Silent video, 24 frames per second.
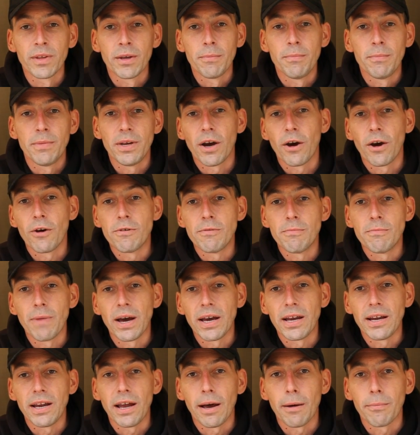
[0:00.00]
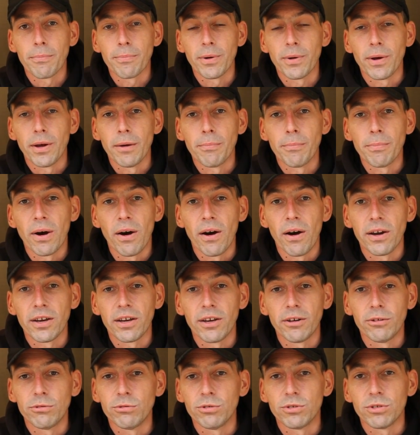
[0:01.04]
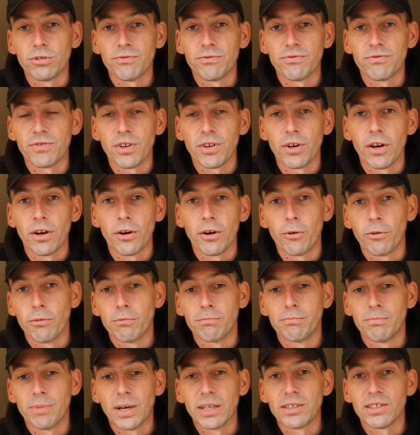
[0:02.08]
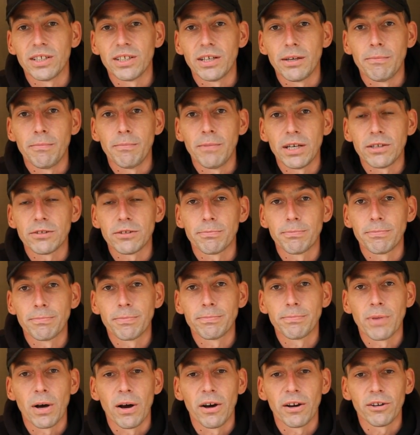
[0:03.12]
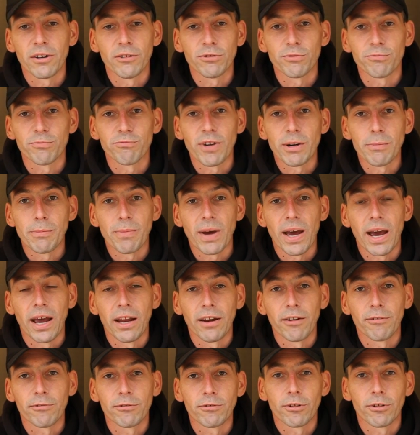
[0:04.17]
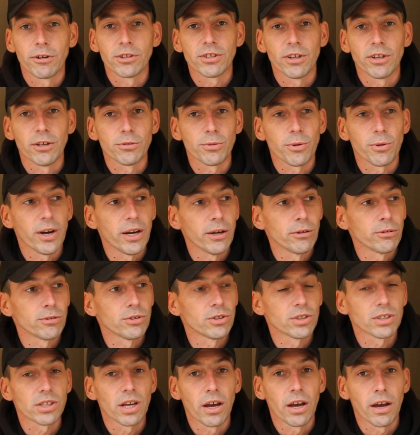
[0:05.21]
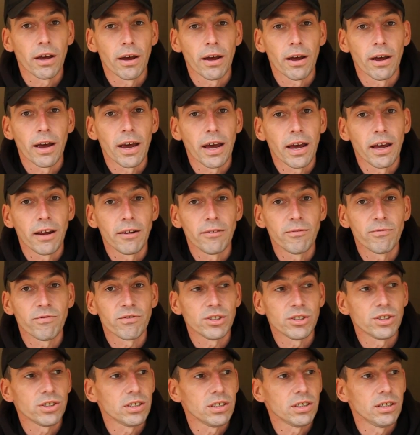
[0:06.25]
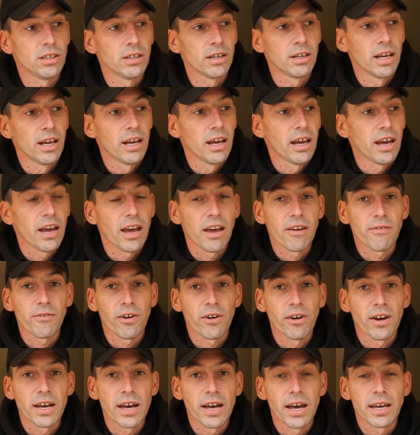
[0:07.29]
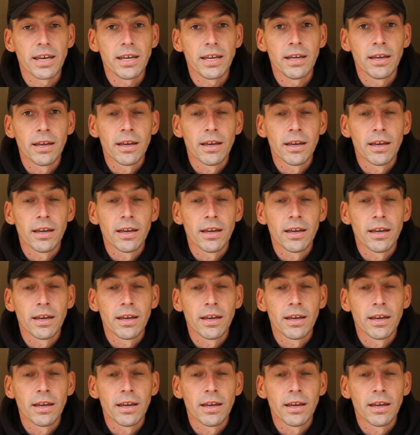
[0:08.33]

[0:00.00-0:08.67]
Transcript: my own made up particles of all basically mixed particles of red band and Christ knows what else, and fishing FIA